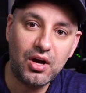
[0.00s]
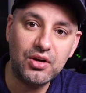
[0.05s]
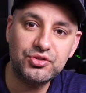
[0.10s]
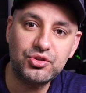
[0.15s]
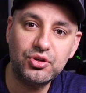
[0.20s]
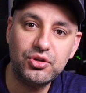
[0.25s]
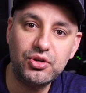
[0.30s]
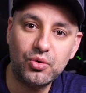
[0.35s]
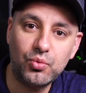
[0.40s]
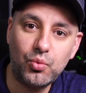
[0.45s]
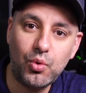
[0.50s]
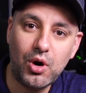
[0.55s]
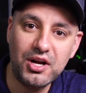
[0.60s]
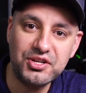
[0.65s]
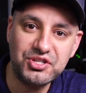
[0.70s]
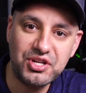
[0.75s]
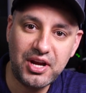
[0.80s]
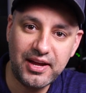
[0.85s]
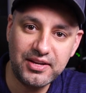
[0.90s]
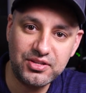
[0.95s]
Also, your
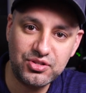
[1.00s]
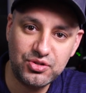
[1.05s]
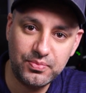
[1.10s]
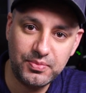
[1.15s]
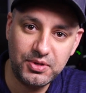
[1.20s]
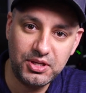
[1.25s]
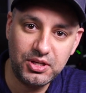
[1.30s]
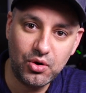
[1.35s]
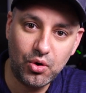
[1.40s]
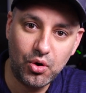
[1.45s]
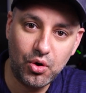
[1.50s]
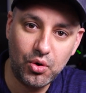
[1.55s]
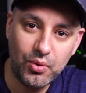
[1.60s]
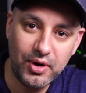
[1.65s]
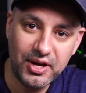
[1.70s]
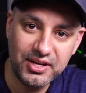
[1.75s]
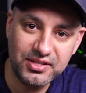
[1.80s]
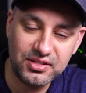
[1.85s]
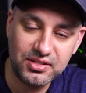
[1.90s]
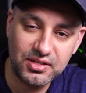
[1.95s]
watch has to be
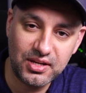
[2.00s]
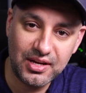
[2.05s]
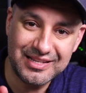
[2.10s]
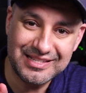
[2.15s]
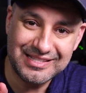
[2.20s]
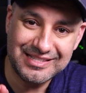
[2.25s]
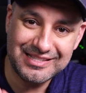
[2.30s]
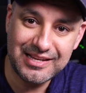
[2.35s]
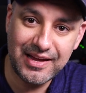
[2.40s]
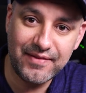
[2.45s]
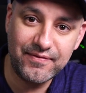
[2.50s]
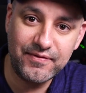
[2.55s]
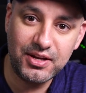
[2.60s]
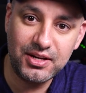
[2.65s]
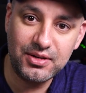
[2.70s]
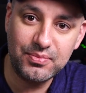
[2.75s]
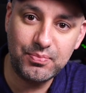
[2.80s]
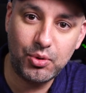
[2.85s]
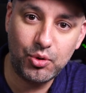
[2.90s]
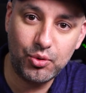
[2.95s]
O S
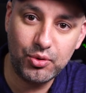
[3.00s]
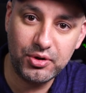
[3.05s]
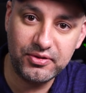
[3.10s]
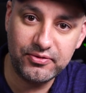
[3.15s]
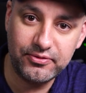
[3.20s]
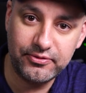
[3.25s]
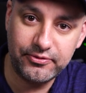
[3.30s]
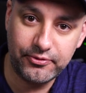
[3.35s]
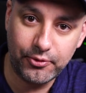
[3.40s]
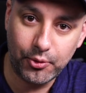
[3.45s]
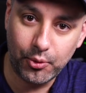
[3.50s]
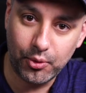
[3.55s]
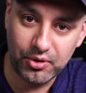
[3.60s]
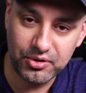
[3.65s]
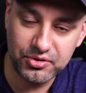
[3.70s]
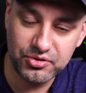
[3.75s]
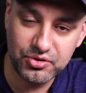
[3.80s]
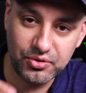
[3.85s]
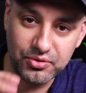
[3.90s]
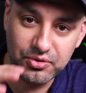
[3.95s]
seven point
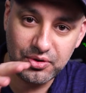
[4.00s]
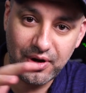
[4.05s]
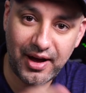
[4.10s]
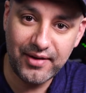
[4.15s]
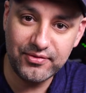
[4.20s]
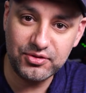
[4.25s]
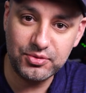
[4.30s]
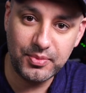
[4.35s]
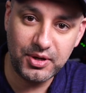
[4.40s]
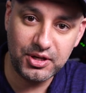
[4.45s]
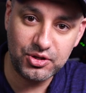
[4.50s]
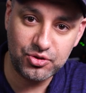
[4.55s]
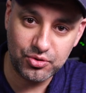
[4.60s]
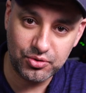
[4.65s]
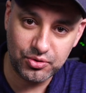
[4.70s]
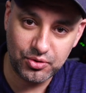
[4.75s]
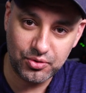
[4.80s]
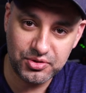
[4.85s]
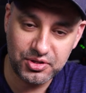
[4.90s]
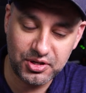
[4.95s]
four, so you have to make
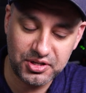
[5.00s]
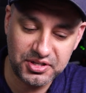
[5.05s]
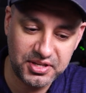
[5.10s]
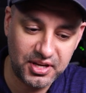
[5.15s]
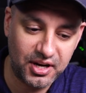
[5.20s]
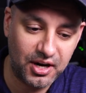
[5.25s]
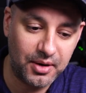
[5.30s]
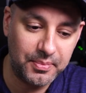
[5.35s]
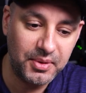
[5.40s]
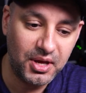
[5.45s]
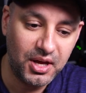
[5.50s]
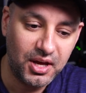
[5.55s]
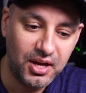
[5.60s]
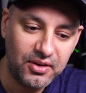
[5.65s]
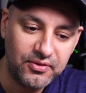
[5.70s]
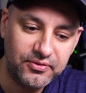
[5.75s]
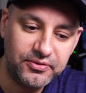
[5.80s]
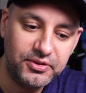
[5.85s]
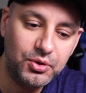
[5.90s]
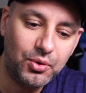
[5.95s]
sure those are set up.
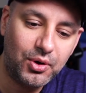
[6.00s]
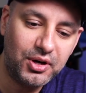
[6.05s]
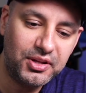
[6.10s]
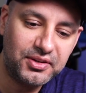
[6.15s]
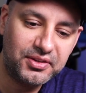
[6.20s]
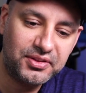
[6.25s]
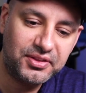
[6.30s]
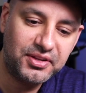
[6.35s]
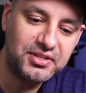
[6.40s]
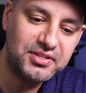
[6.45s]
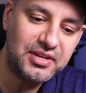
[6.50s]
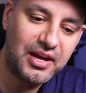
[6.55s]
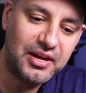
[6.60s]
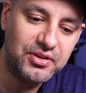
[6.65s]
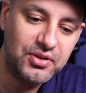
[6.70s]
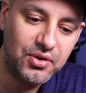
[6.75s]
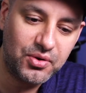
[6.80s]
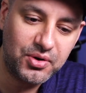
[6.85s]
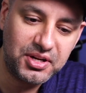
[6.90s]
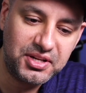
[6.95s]
Few other things I
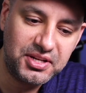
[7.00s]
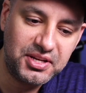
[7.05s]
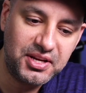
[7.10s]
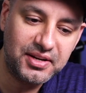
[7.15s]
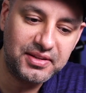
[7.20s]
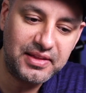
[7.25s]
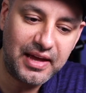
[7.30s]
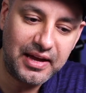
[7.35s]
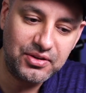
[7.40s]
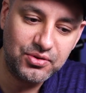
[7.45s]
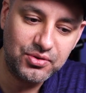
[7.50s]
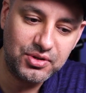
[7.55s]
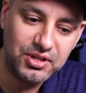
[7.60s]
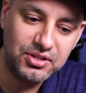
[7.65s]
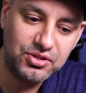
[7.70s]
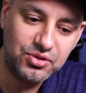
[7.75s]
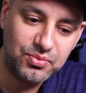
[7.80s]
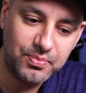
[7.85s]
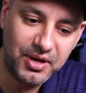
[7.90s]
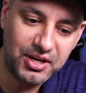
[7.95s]
noted here that you
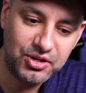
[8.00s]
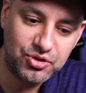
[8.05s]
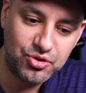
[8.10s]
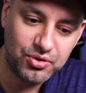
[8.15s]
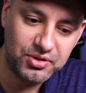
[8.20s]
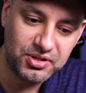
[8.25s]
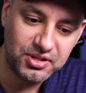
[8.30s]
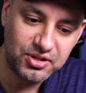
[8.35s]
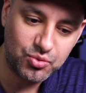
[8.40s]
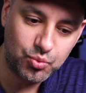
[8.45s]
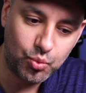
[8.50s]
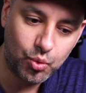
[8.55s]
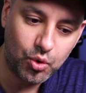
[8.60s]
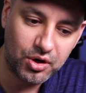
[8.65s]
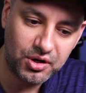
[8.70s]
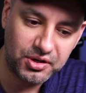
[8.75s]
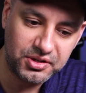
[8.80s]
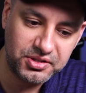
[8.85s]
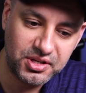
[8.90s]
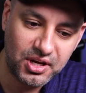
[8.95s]
need to make sure this
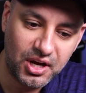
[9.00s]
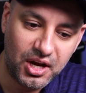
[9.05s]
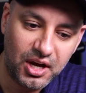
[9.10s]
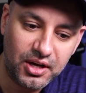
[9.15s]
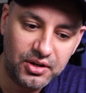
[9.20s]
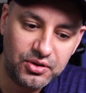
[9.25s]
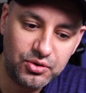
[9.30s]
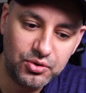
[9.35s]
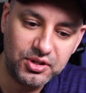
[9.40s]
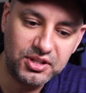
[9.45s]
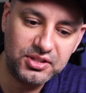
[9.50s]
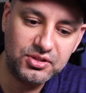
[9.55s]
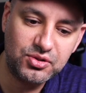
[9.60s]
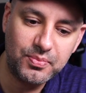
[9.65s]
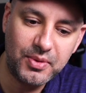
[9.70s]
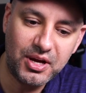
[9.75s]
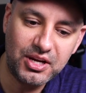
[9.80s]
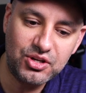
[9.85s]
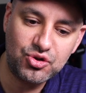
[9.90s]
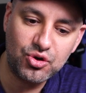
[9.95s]
works. You need to
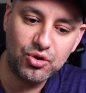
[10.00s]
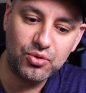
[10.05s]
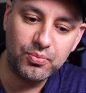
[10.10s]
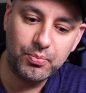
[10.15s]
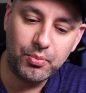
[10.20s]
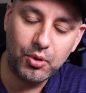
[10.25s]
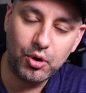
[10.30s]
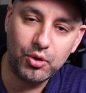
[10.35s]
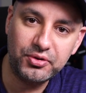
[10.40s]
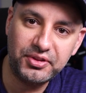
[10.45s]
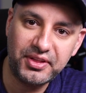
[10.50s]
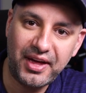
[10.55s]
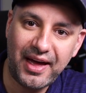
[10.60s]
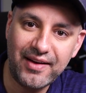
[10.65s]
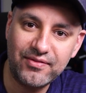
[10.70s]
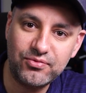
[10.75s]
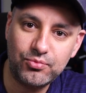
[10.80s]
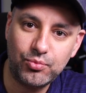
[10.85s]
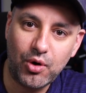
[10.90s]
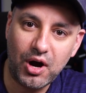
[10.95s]
make sure both
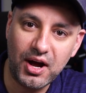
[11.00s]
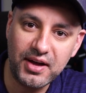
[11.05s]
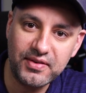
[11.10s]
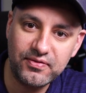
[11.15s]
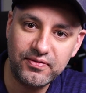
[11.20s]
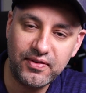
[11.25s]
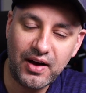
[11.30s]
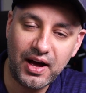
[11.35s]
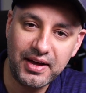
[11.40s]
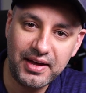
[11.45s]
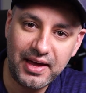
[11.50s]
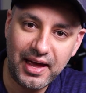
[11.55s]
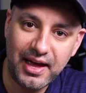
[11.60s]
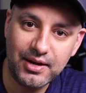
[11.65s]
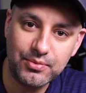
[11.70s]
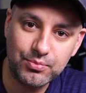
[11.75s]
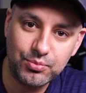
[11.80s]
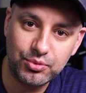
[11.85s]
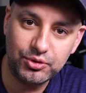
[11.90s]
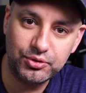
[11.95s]
have Wi-Fi
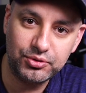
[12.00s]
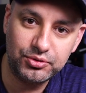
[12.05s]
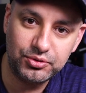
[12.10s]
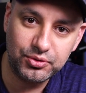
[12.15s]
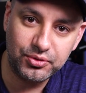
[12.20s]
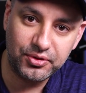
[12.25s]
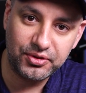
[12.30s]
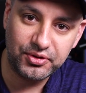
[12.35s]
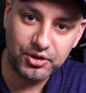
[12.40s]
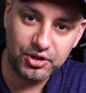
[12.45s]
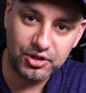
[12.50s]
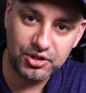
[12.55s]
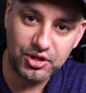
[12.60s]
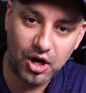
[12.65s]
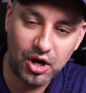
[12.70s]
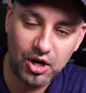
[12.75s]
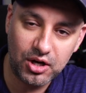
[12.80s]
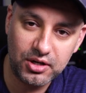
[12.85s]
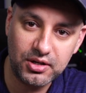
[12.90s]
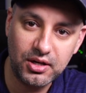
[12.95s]
and Bluetooth turned
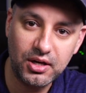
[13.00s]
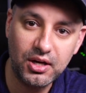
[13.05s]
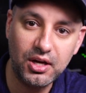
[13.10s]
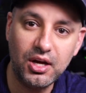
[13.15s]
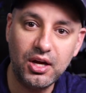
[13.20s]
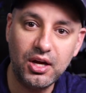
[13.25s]
on.